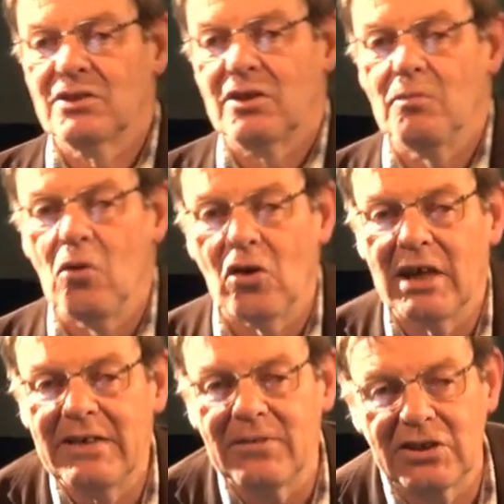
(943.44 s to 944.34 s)
So the more
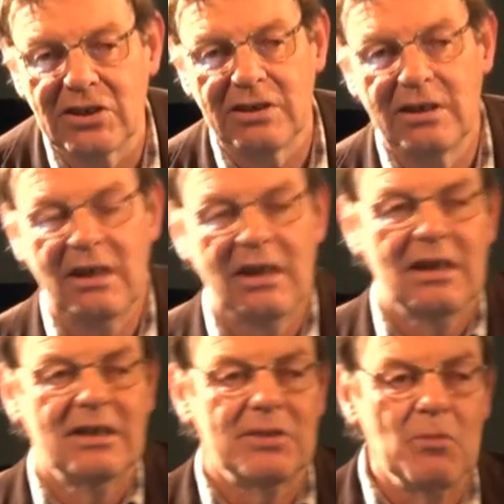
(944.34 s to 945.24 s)
levered,
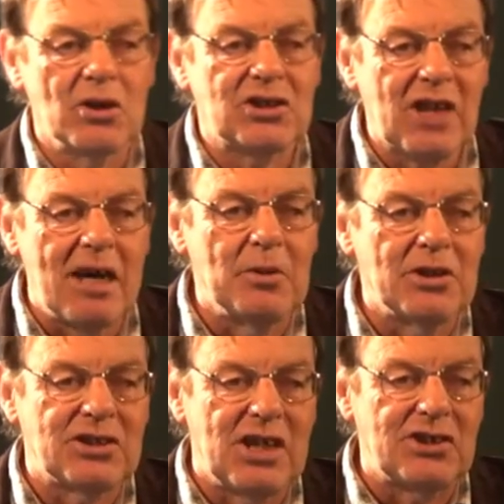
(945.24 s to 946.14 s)
the more stable
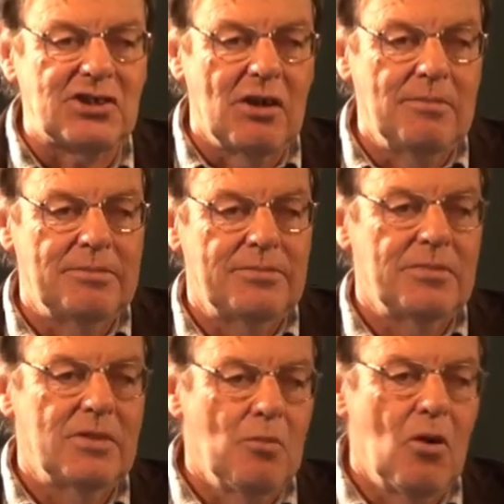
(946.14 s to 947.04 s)
the system,
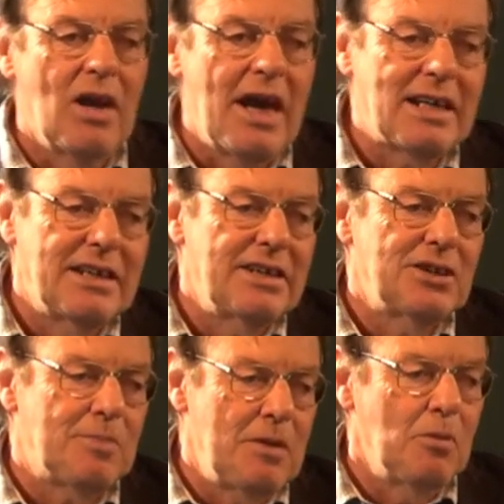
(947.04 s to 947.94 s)
the more likely it
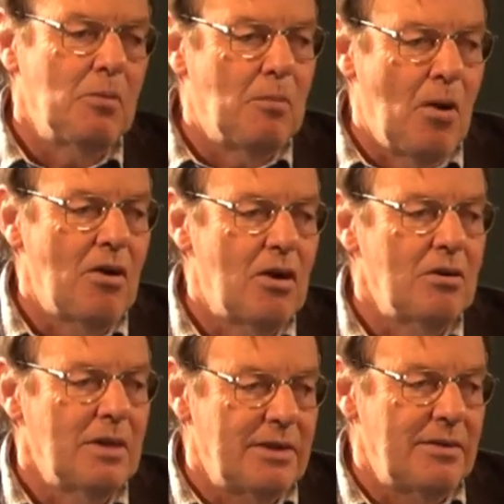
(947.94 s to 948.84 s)
is people will
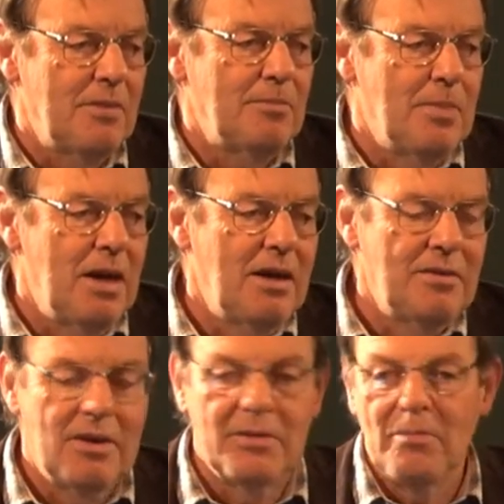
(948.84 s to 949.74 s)
borrow and,
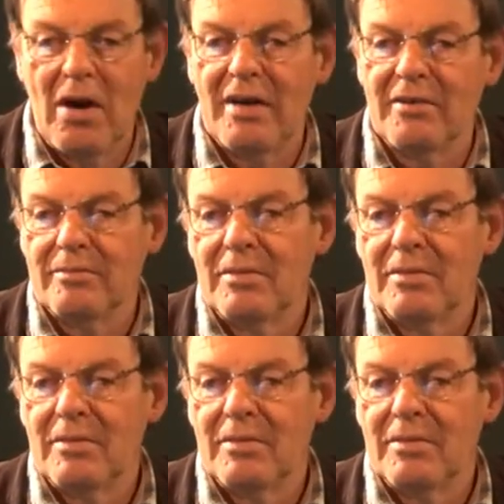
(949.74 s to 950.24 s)
and, and buy,